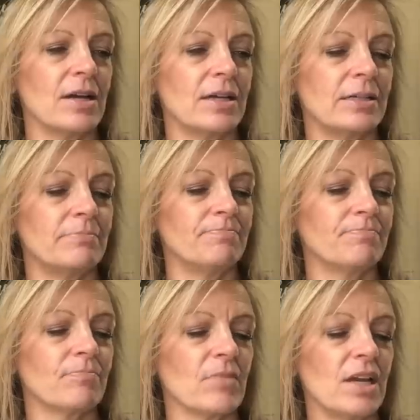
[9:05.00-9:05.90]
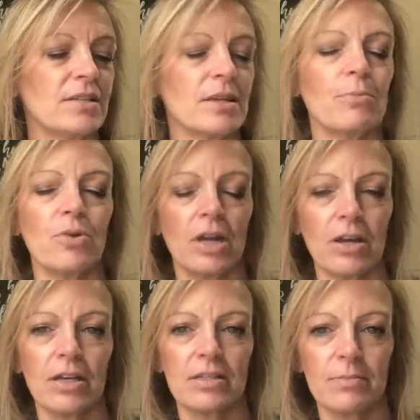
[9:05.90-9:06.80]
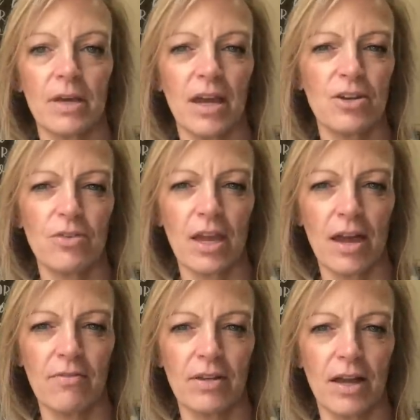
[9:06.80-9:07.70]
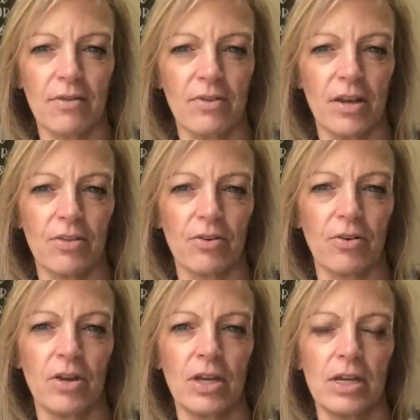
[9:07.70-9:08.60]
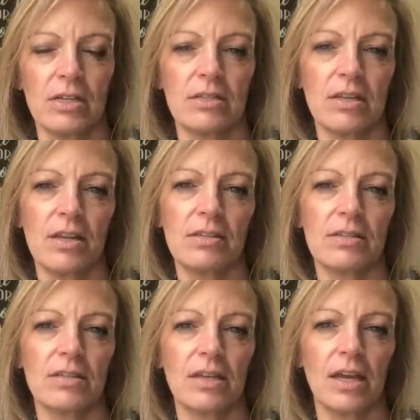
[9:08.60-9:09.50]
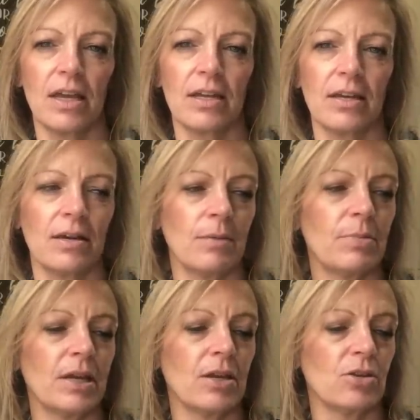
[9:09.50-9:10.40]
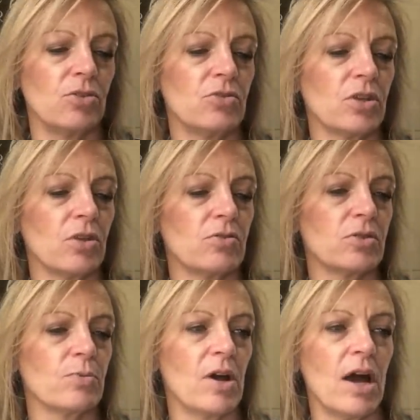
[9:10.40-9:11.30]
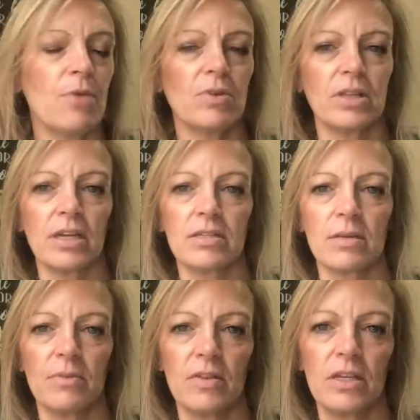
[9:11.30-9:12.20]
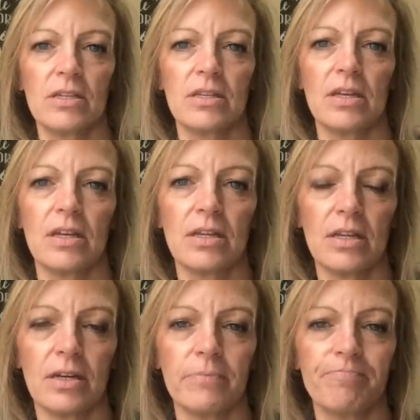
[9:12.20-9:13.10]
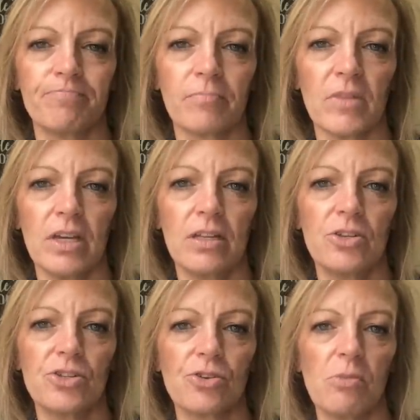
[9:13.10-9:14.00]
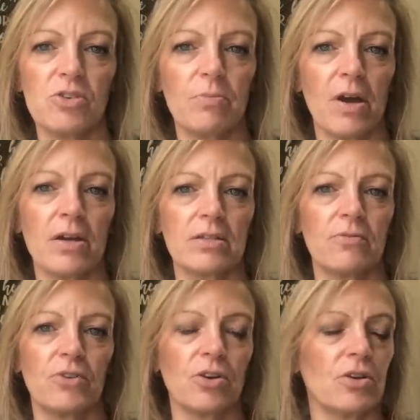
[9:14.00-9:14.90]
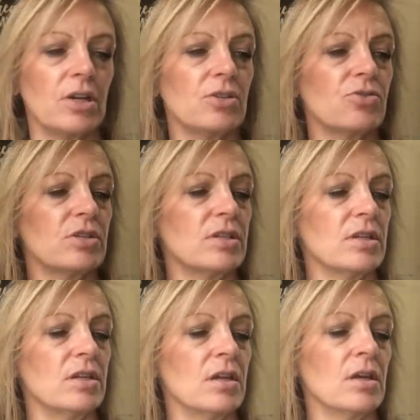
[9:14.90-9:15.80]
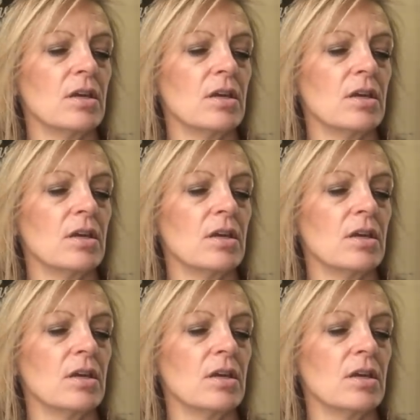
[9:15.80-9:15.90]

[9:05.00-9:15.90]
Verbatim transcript: um, at some point I'll get some, I know they have a lot of other scents and uh, plan on using those as well. I will link some of these in, um, in the description box if you're interested,